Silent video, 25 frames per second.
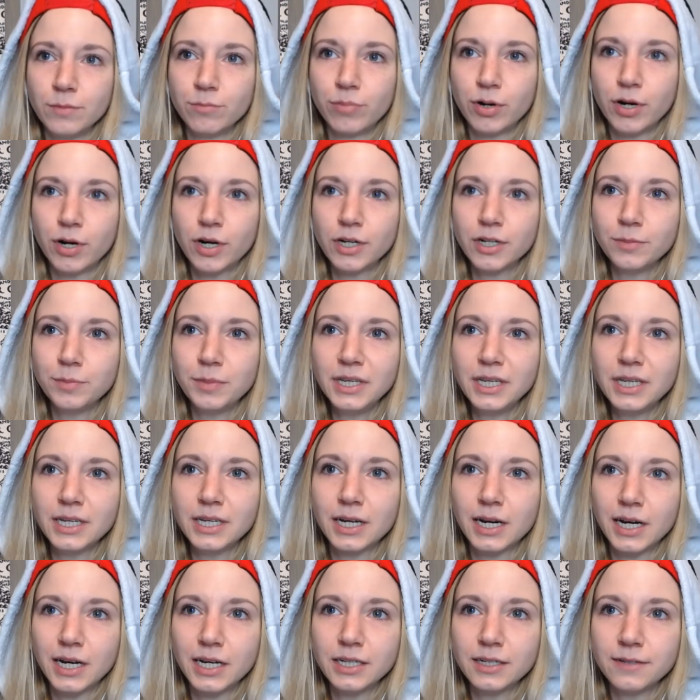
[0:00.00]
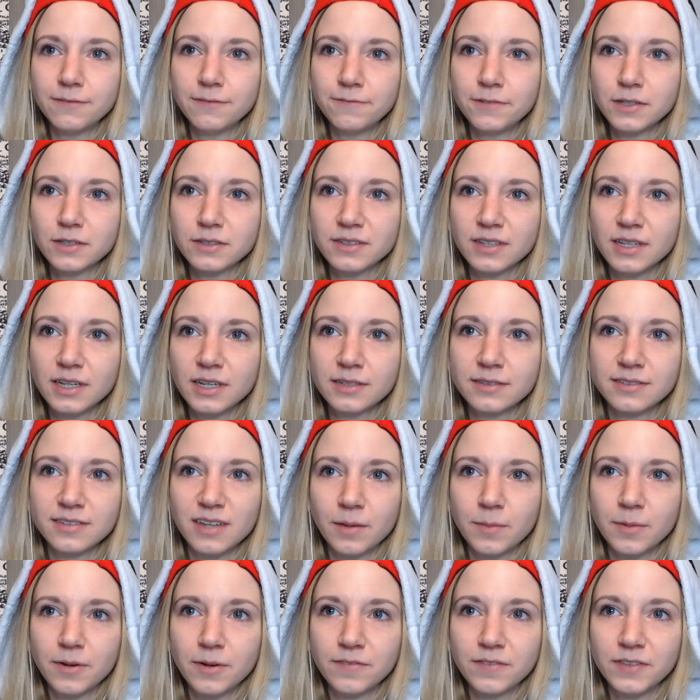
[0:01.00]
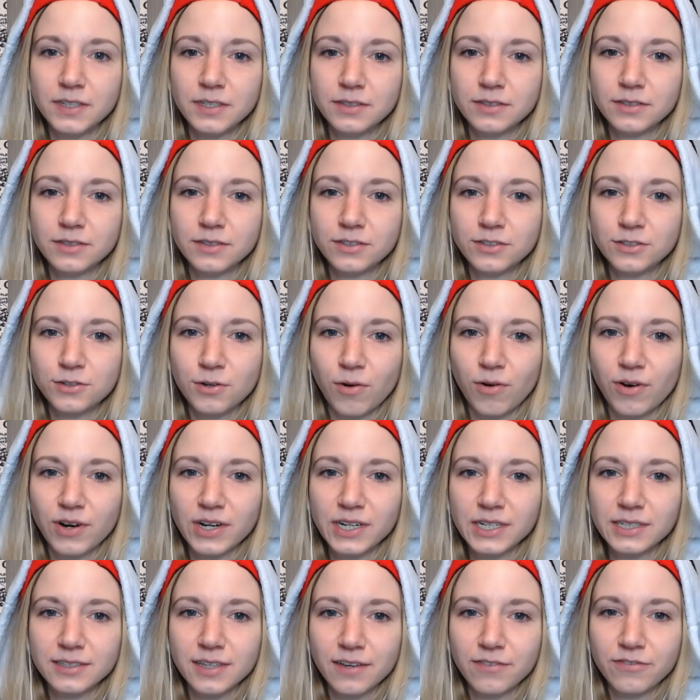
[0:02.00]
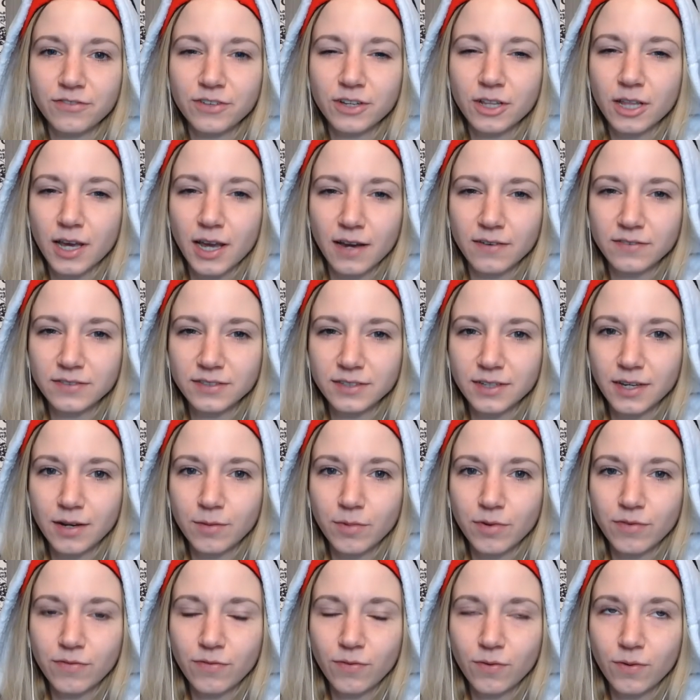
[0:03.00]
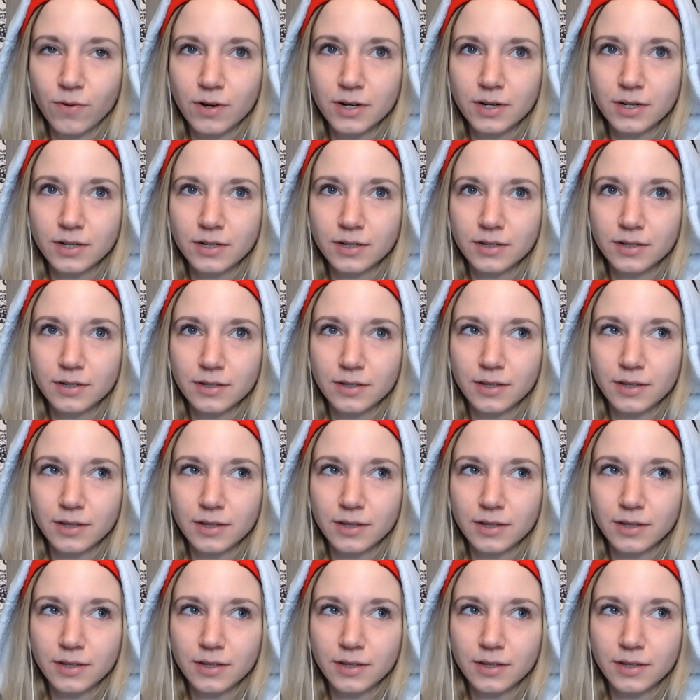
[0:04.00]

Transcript: Part of me kind of feels like some of these stories I feel like I've seen before,